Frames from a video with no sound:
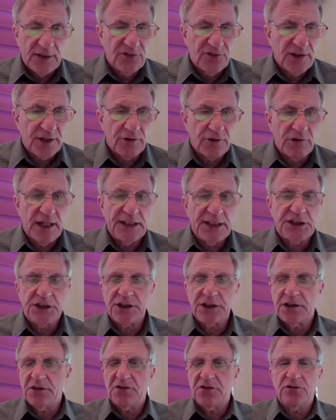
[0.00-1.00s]

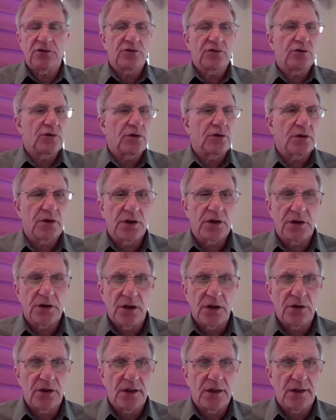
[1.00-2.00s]
exonerations, or
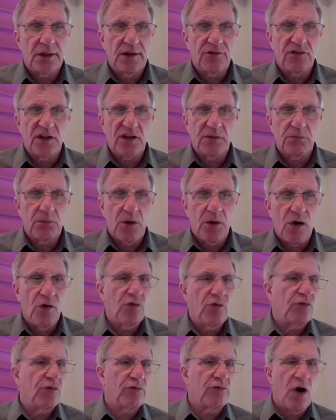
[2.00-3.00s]
you give
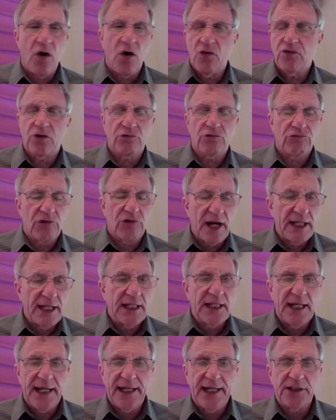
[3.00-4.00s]
over
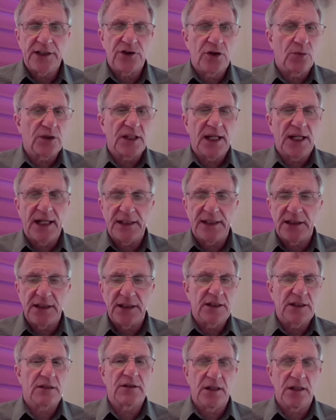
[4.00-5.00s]
radiate, with the
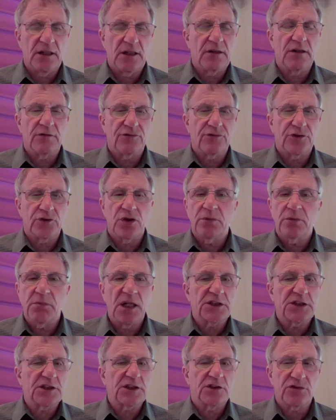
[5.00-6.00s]
idea of too
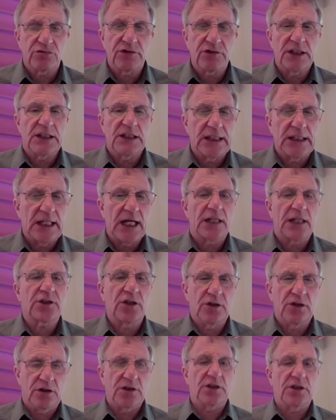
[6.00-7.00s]
much is really
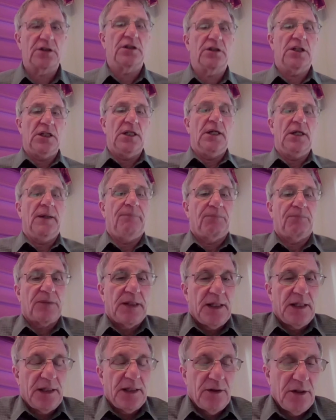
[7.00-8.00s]
not good
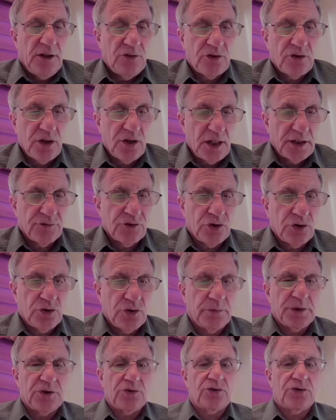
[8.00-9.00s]
in these kind of
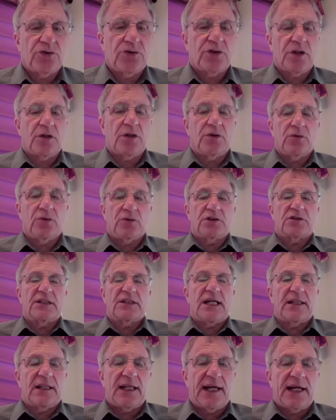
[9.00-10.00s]
tumors. So
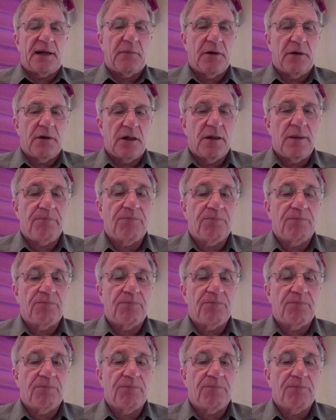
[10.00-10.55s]
it's not like